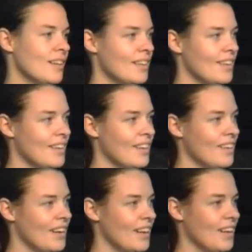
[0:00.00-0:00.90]
And you
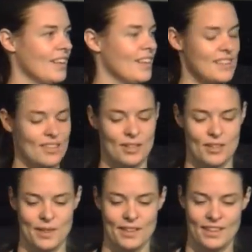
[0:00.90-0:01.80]
go, that's not what I
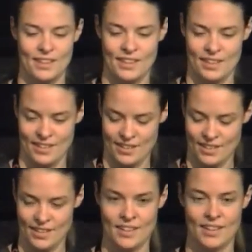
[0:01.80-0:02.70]
meant.
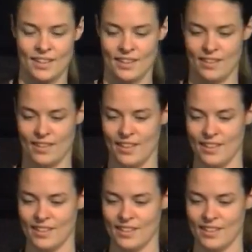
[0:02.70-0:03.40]
Right?